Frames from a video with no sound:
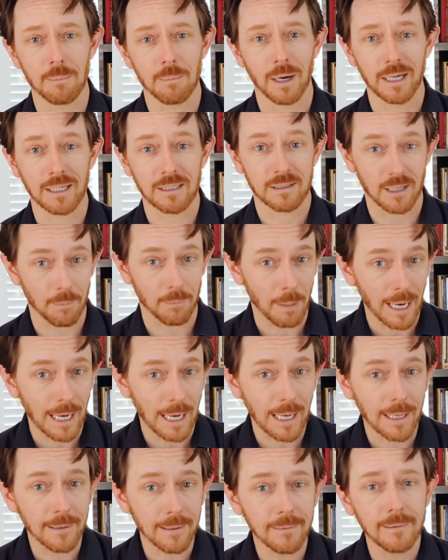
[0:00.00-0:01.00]
might
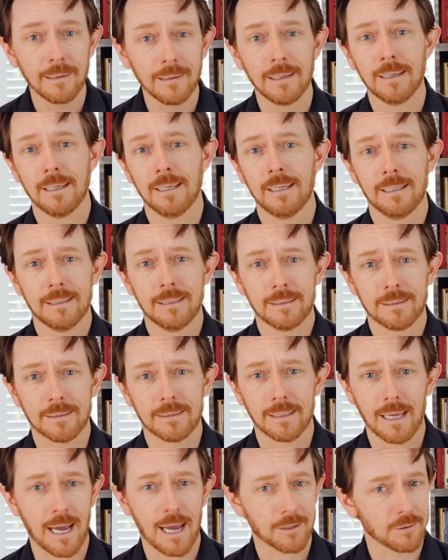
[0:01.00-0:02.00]
command.
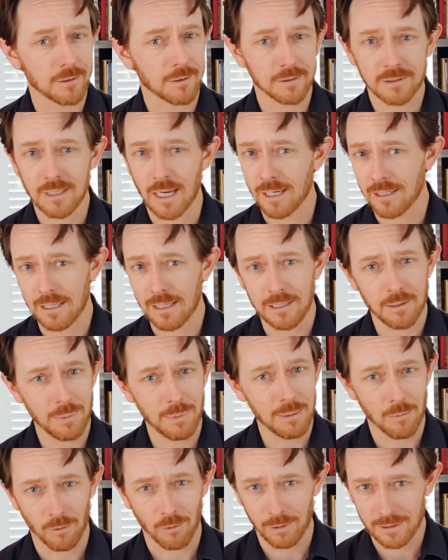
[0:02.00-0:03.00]
The actor does not need to
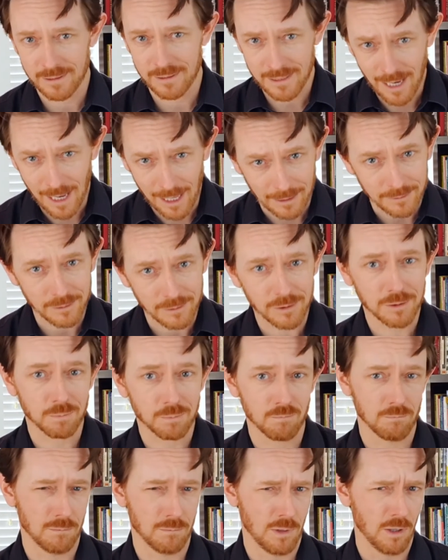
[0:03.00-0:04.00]
be more
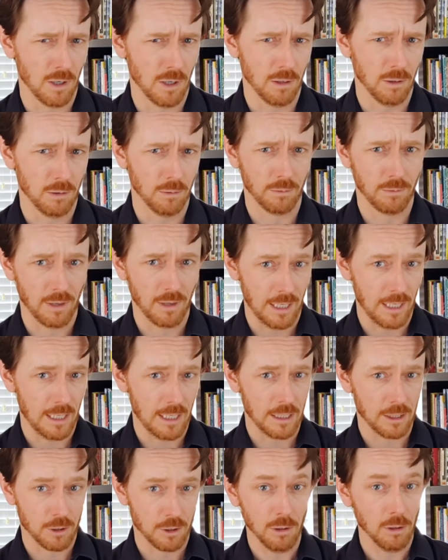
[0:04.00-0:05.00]
intense, though
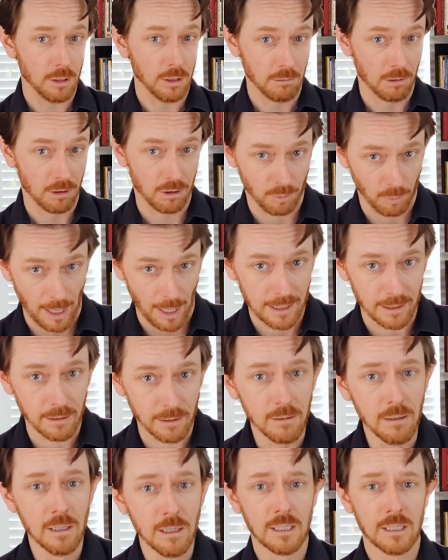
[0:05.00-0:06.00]
they could
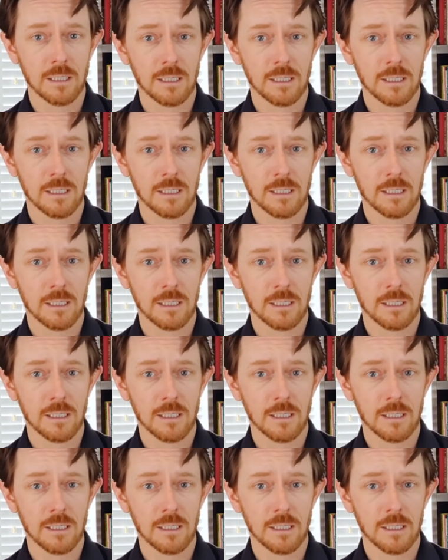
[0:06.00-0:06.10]
threaten,